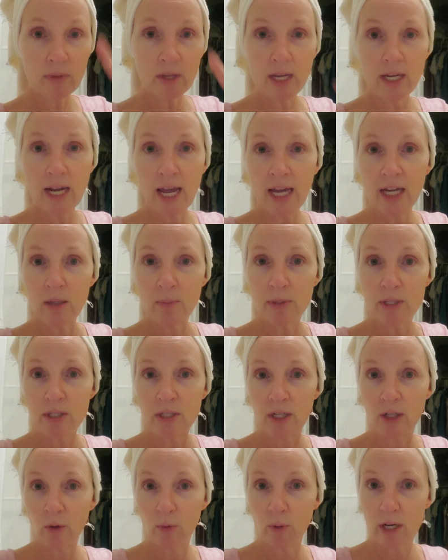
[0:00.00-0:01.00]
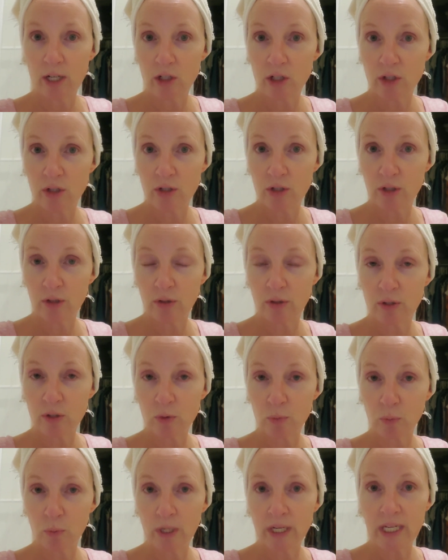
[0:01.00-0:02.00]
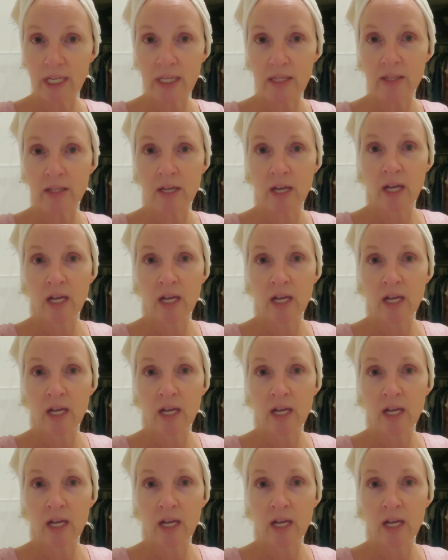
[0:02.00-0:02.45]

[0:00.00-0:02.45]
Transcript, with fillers: and add them as decorations to this wreath.